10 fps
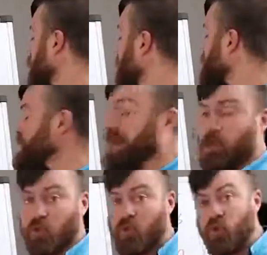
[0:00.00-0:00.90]
reach
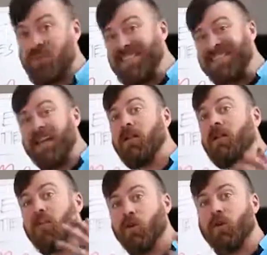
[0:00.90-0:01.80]
people to sell
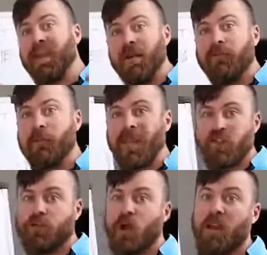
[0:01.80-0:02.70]
your
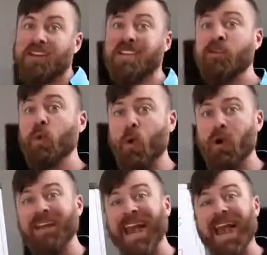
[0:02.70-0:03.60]
information products. If you
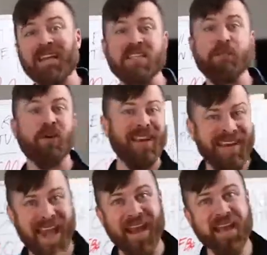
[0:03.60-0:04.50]
are an expert in
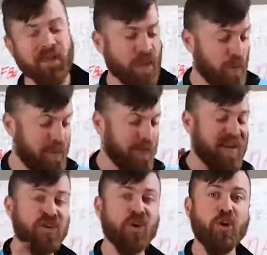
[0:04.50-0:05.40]
anything, whether
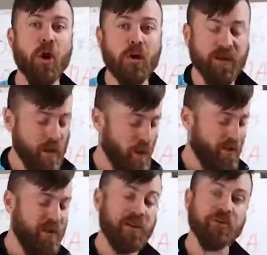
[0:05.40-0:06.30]
that's gardening,
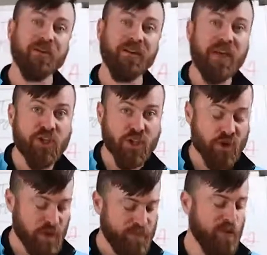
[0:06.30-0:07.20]
whether that's
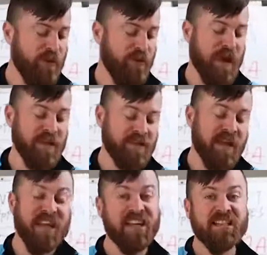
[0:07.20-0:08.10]
relationships, whether that's
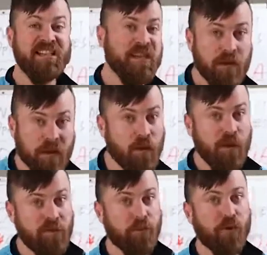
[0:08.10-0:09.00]
dealing
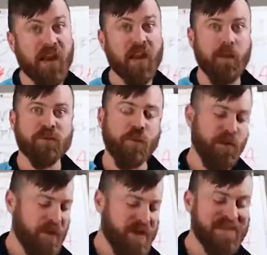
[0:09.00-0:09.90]
with breakups,
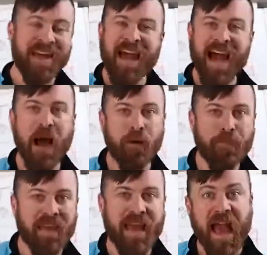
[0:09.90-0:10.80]
whether that's how to
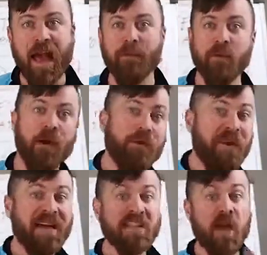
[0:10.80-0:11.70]
be happy, whether
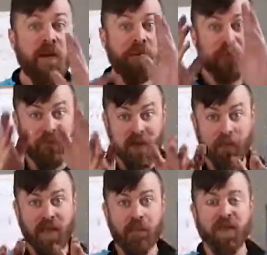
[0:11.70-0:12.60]
that's
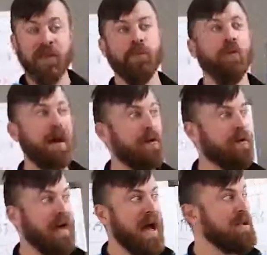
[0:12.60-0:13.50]
filming people, whether
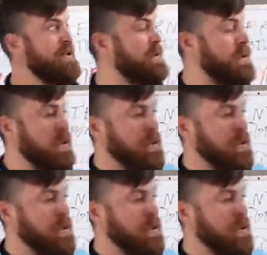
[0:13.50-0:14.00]
that's